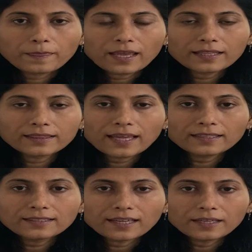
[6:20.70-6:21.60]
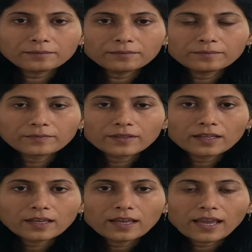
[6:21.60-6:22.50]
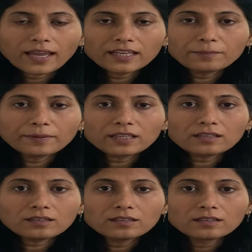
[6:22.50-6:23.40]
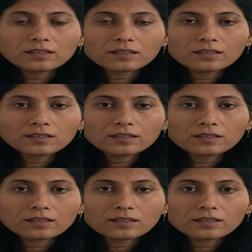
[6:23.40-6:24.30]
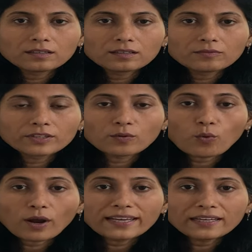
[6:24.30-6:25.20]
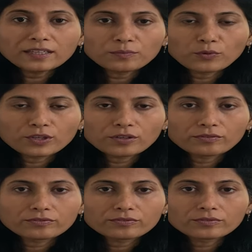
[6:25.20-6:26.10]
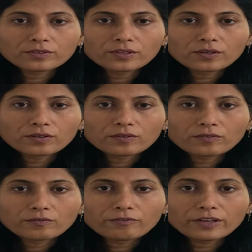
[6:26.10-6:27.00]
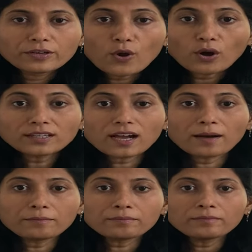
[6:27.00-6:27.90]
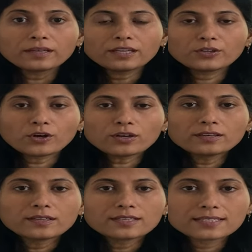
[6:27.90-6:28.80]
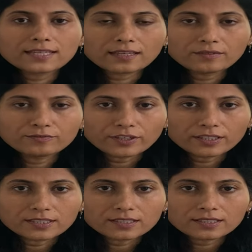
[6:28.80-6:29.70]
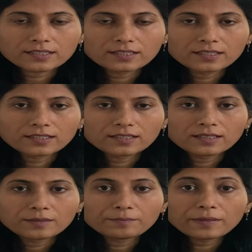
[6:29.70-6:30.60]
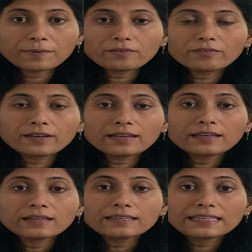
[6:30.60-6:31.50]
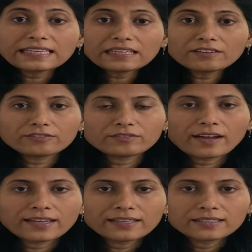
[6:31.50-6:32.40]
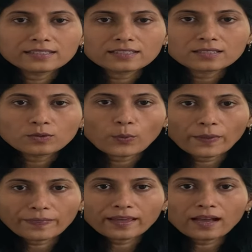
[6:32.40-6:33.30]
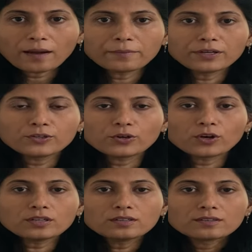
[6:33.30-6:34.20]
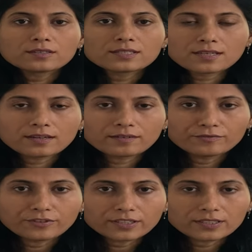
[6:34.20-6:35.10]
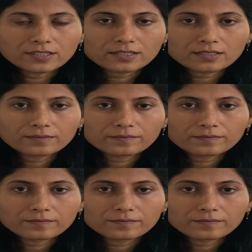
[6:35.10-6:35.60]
at that time, anybody with a violent motive will not come in your circumference. People will leave violence when they come into your circumference.